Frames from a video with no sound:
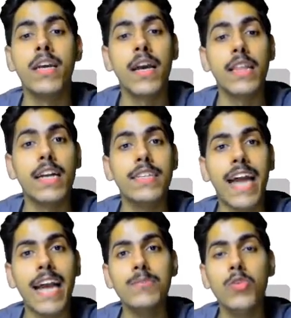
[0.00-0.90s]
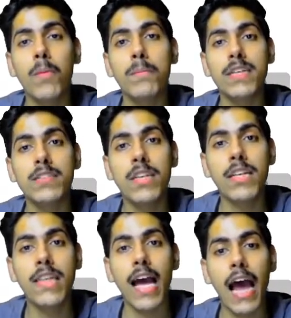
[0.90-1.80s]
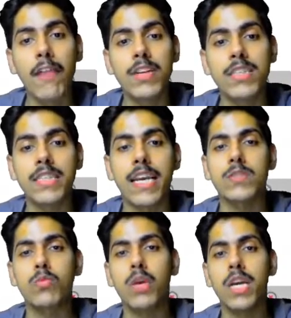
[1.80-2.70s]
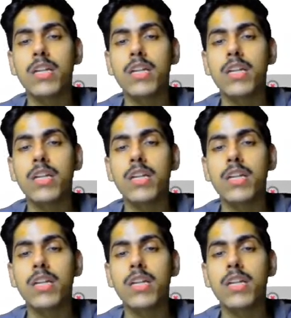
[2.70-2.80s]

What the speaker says: the time complexity in the average case where